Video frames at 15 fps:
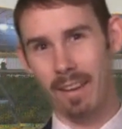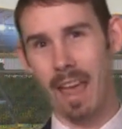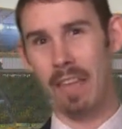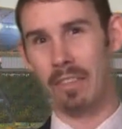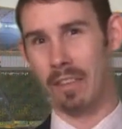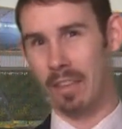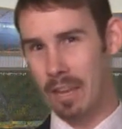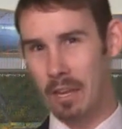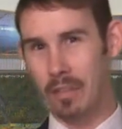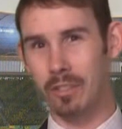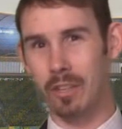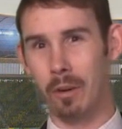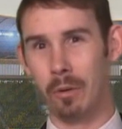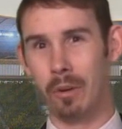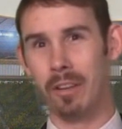at the
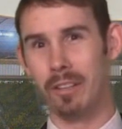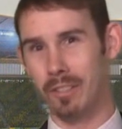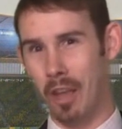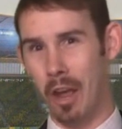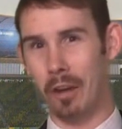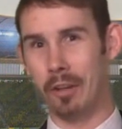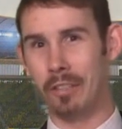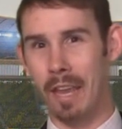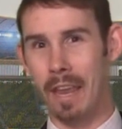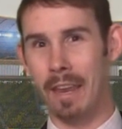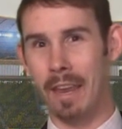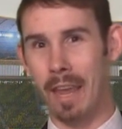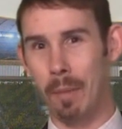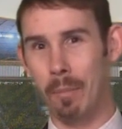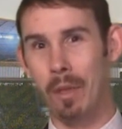Keystone Soccer Day
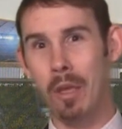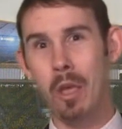Camp.